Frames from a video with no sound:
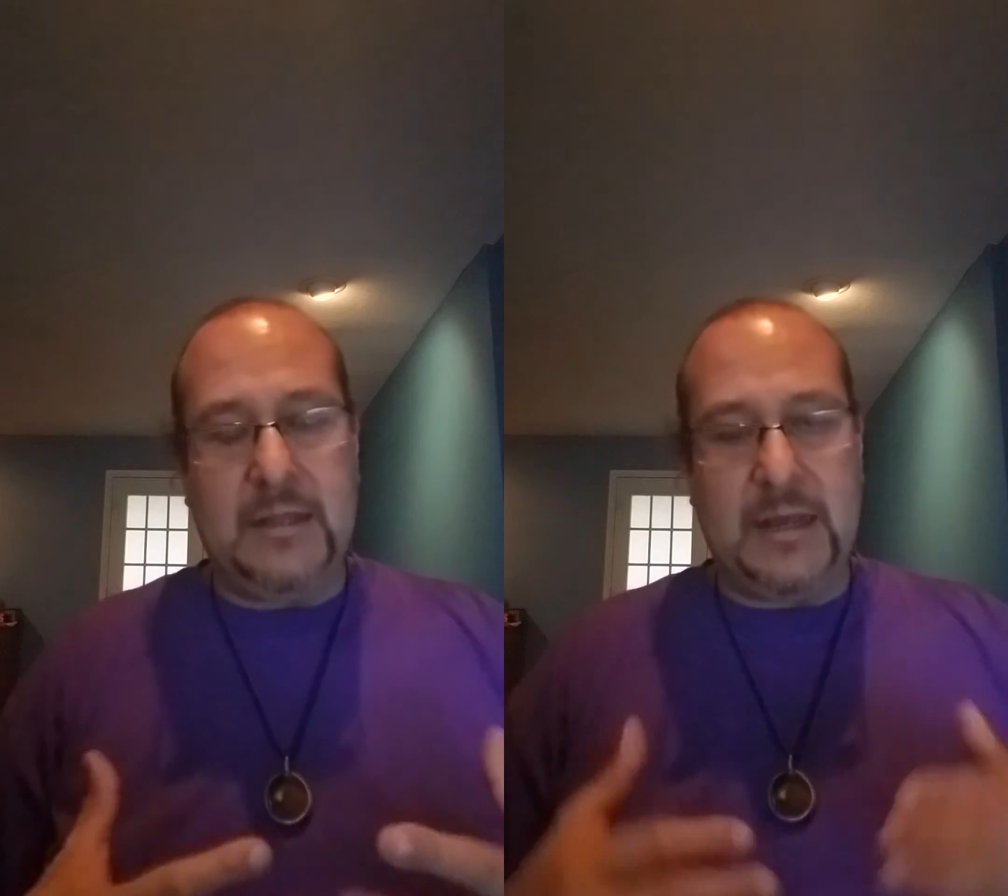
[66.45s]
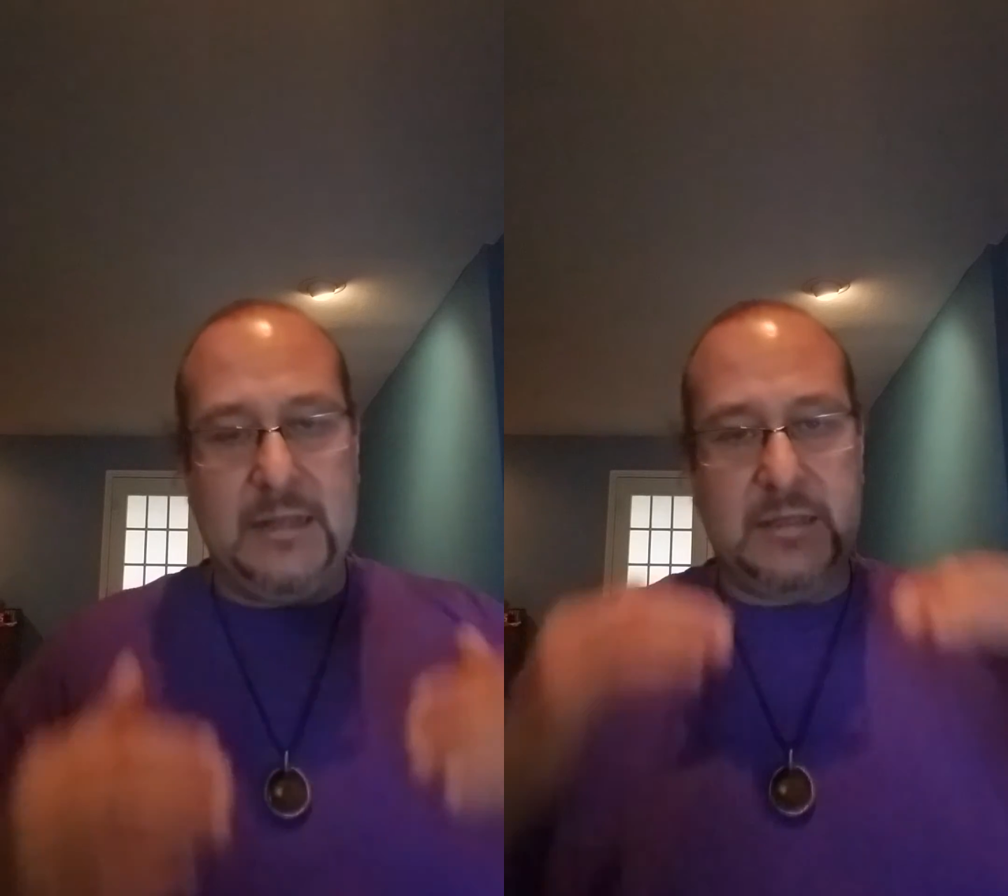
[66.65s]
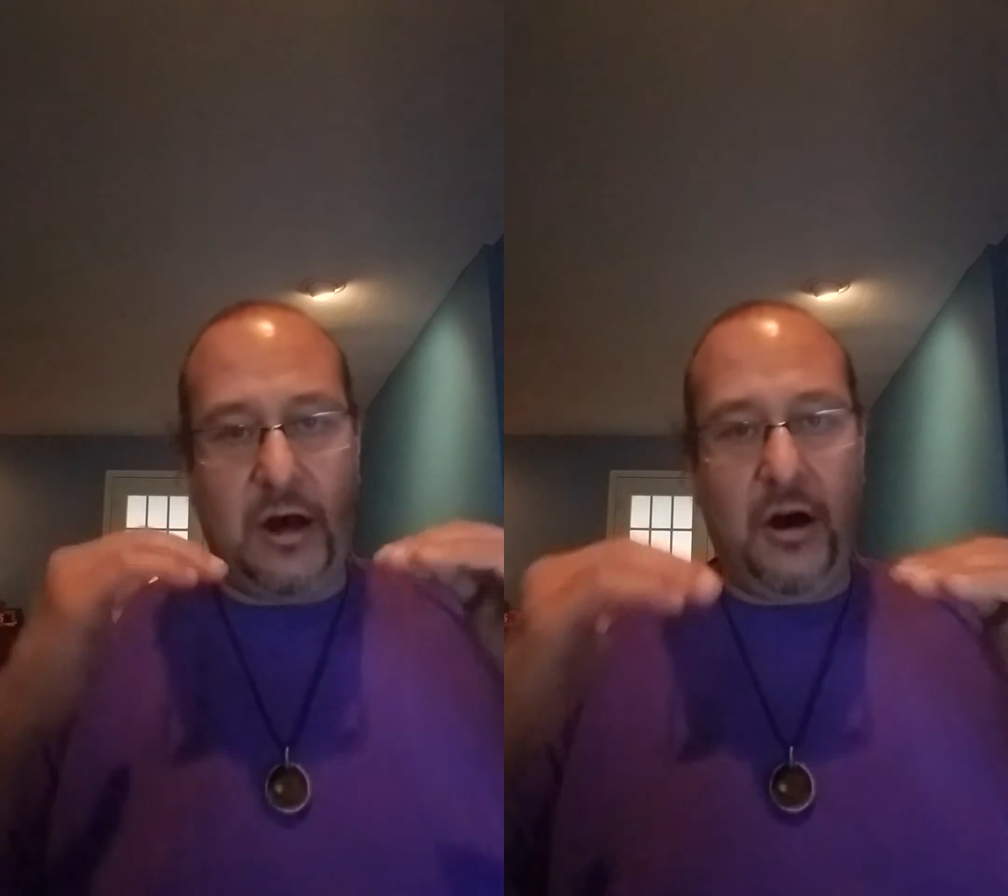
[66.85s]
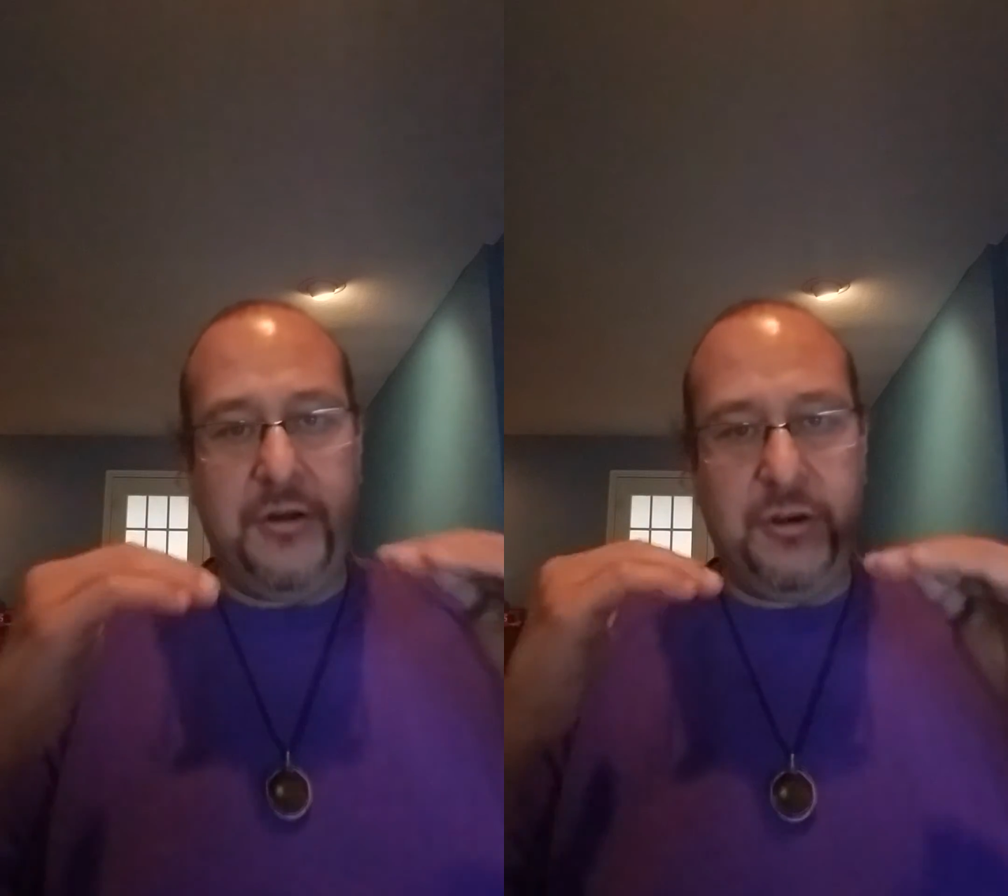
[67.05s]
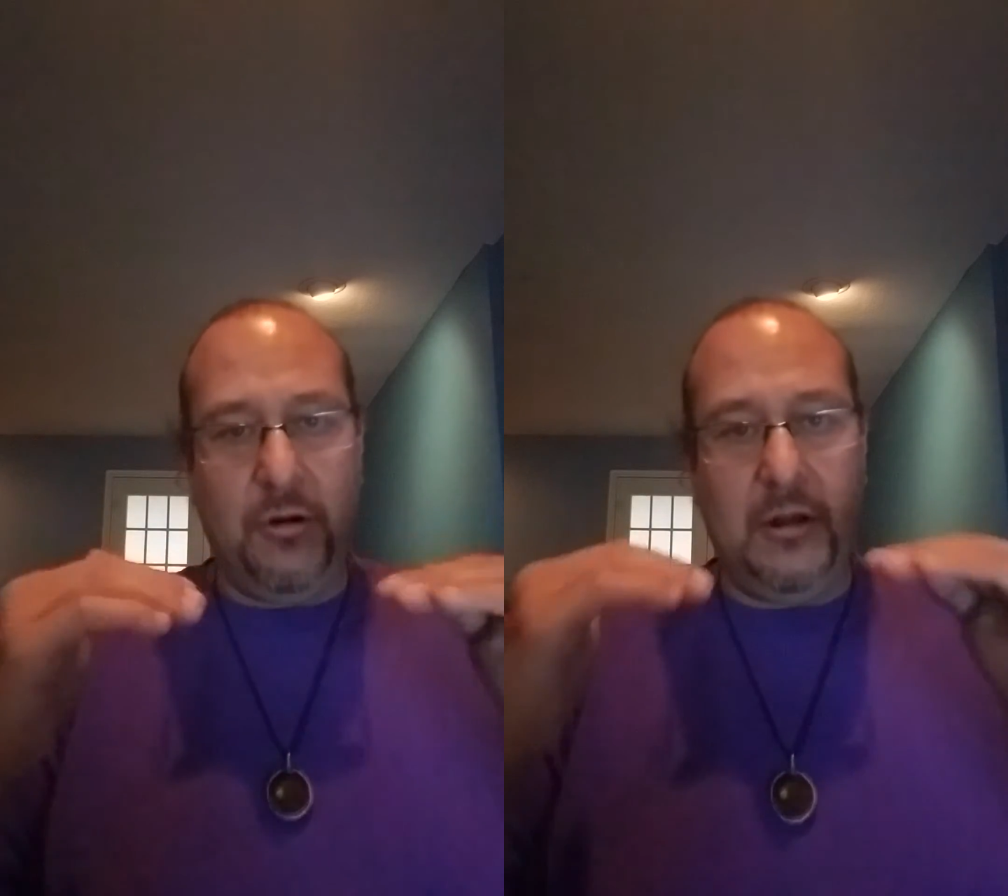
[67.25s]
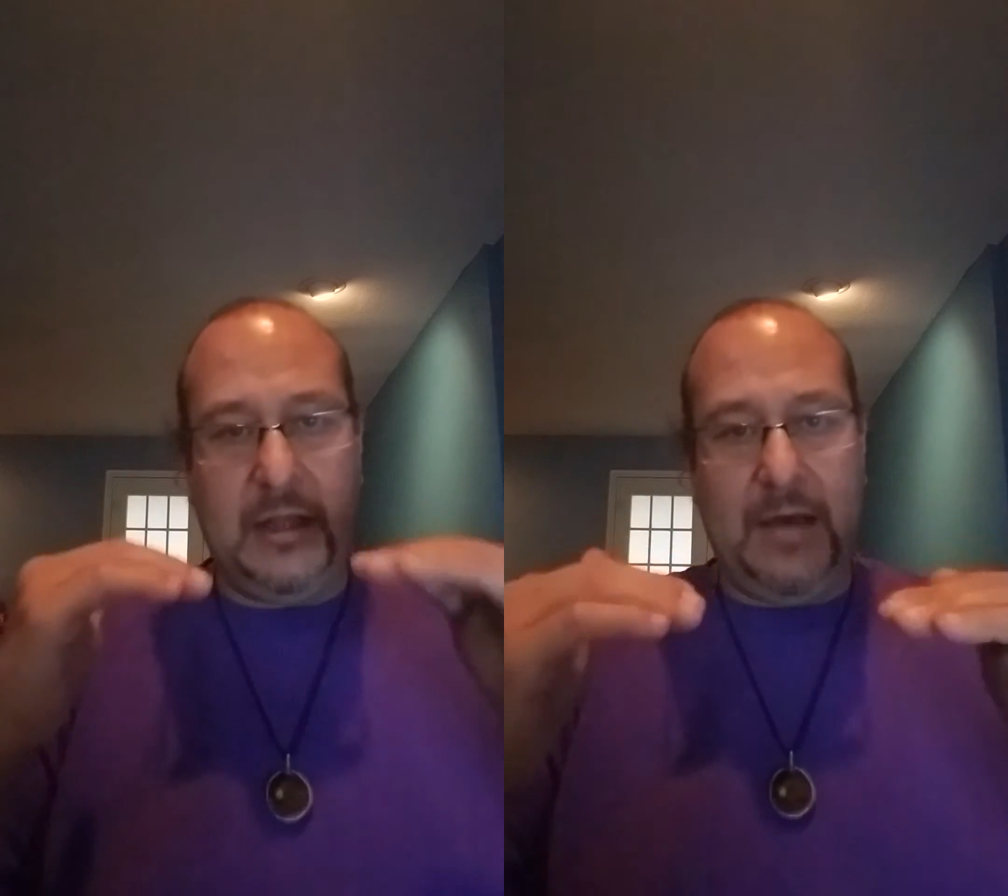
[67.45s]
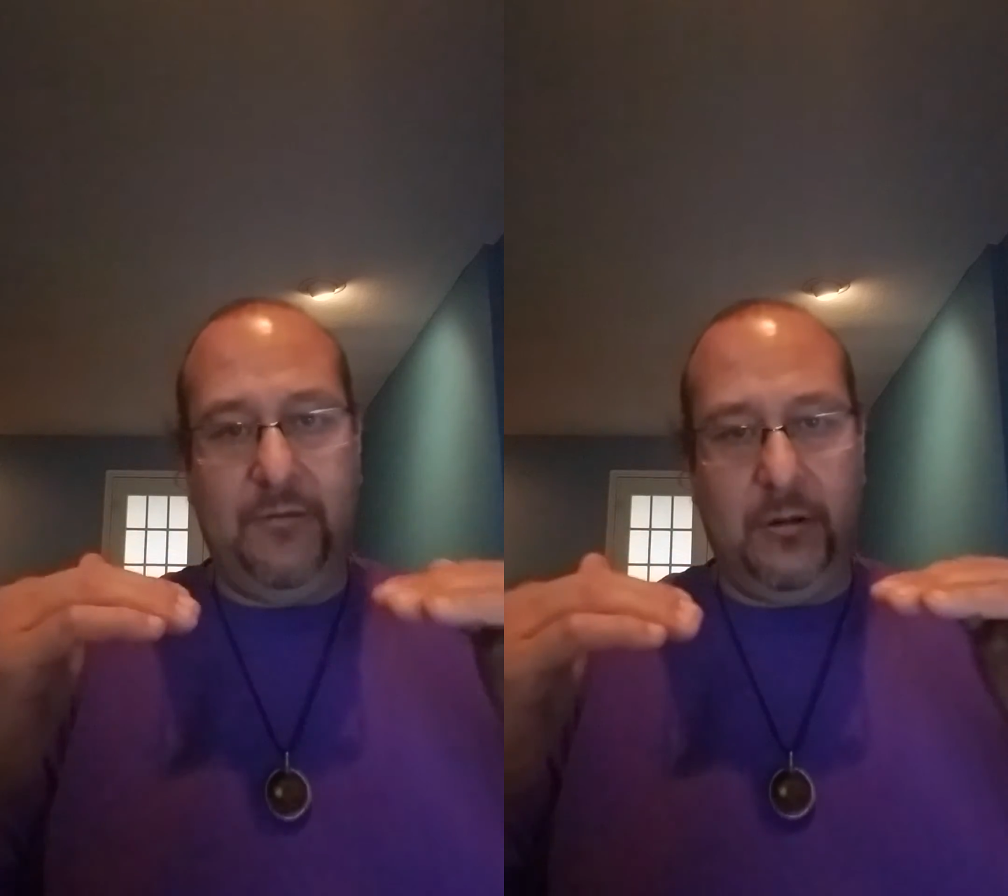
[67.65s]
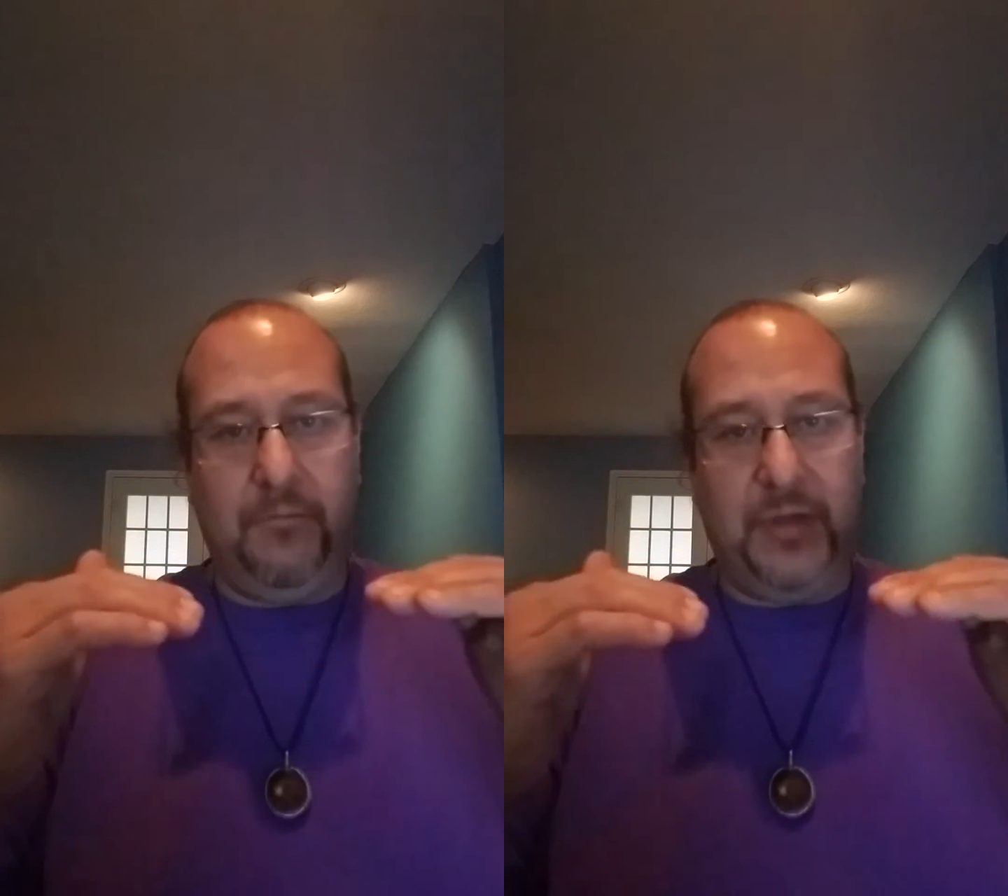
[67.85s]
that is on your level,